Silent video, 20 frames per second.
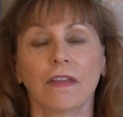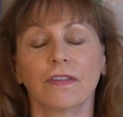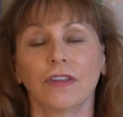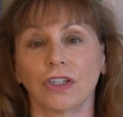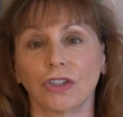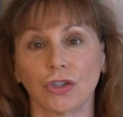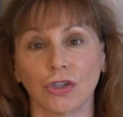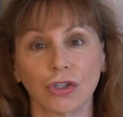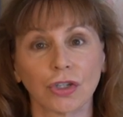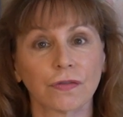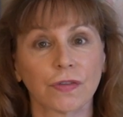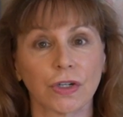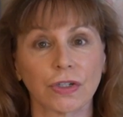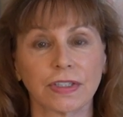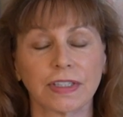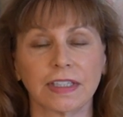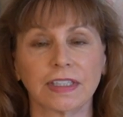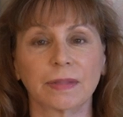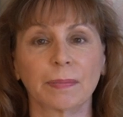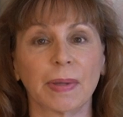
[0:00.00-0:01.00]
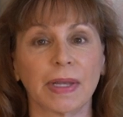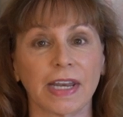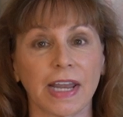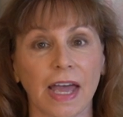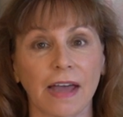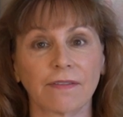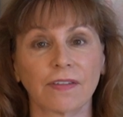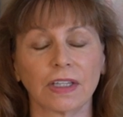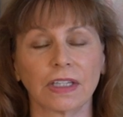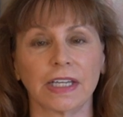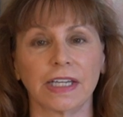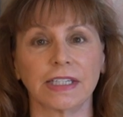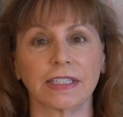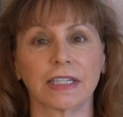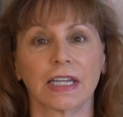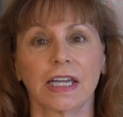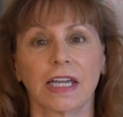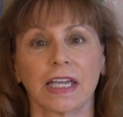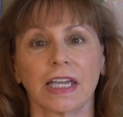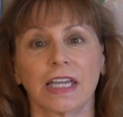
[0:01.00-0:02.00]
The universe is benevolent.
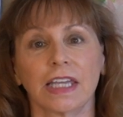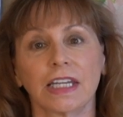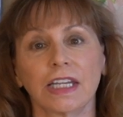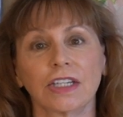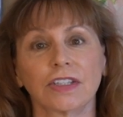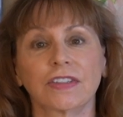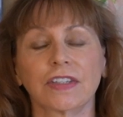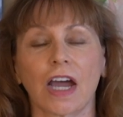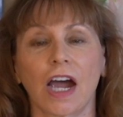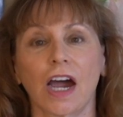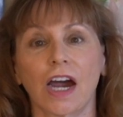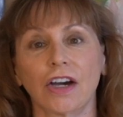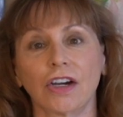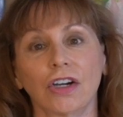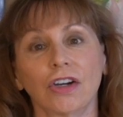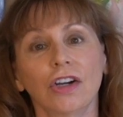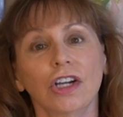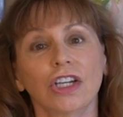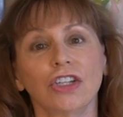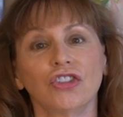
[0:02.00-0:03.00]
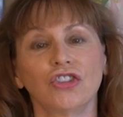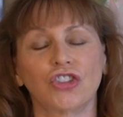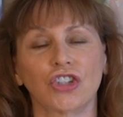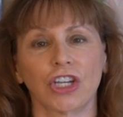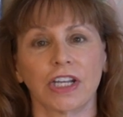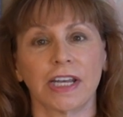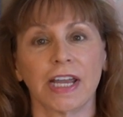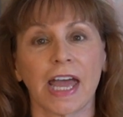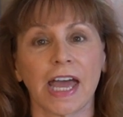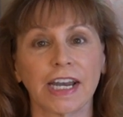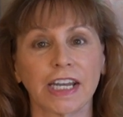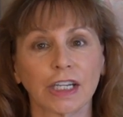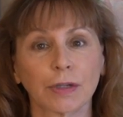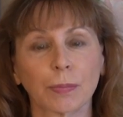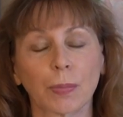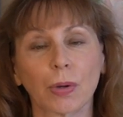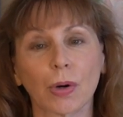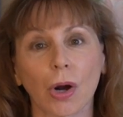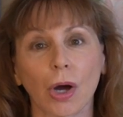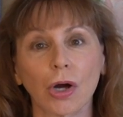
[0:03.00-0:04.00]
It is our
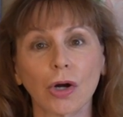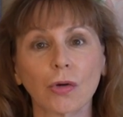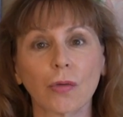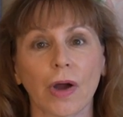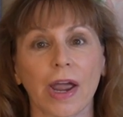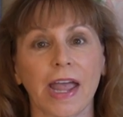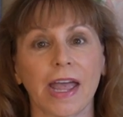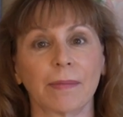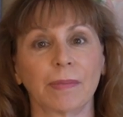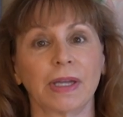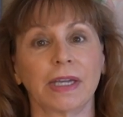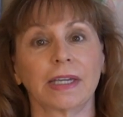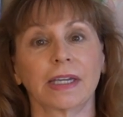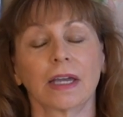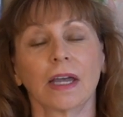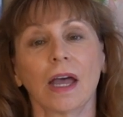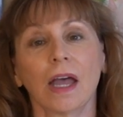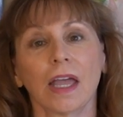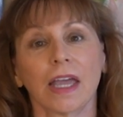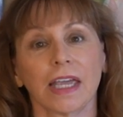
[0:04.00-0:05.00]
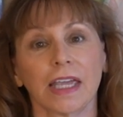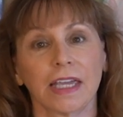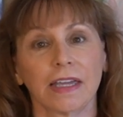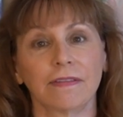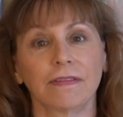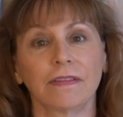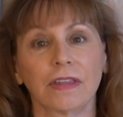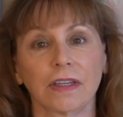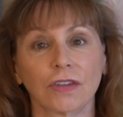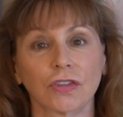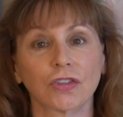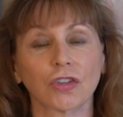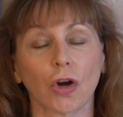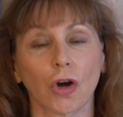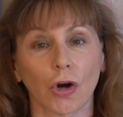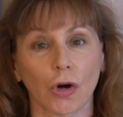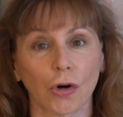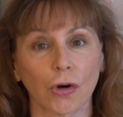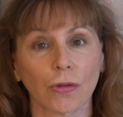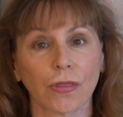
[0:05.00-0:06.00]
genetic programming in this
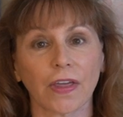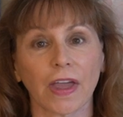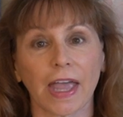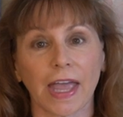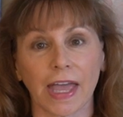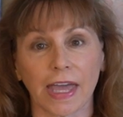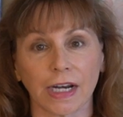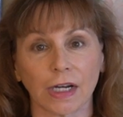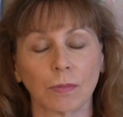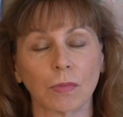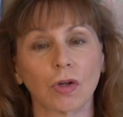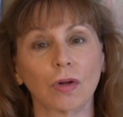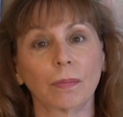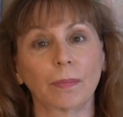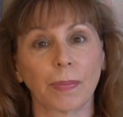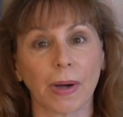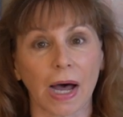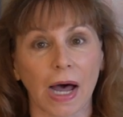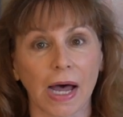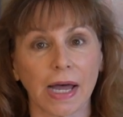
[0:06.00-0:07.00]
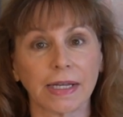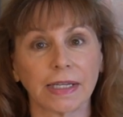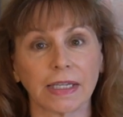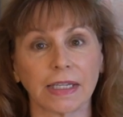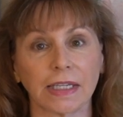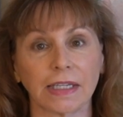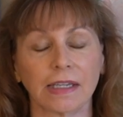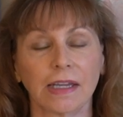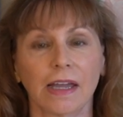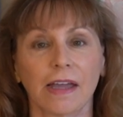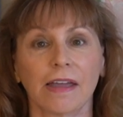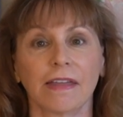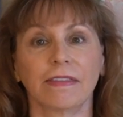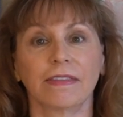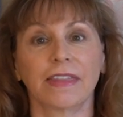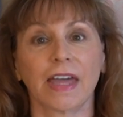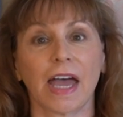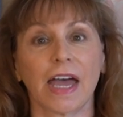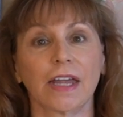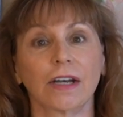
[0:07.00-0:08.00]
earth animal body
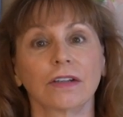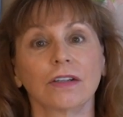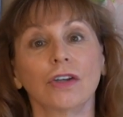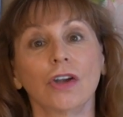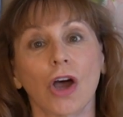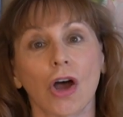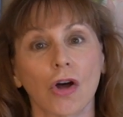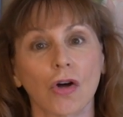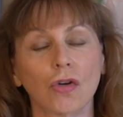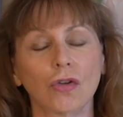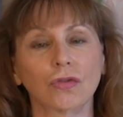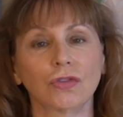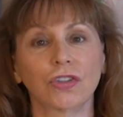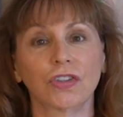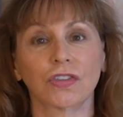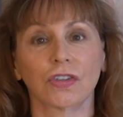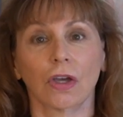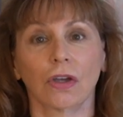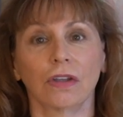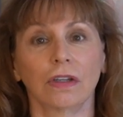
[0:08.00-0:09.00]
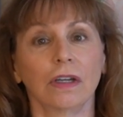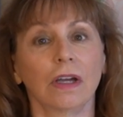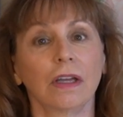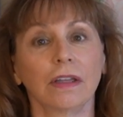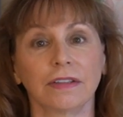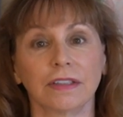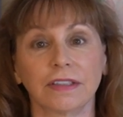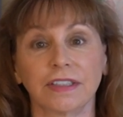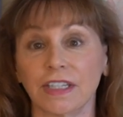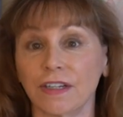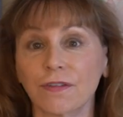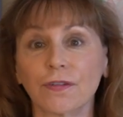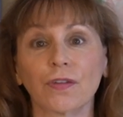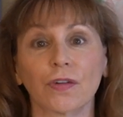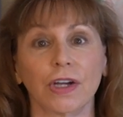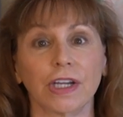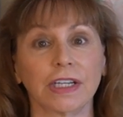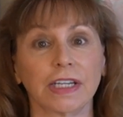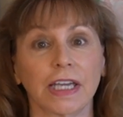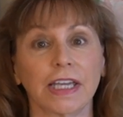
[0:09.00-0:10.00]
that knows
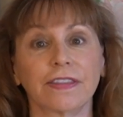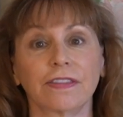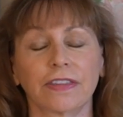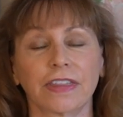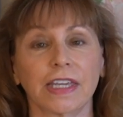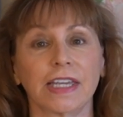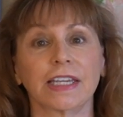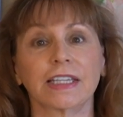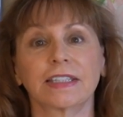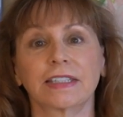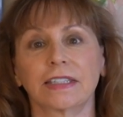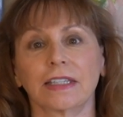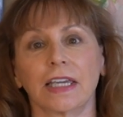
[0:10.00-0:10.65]
different. It thinks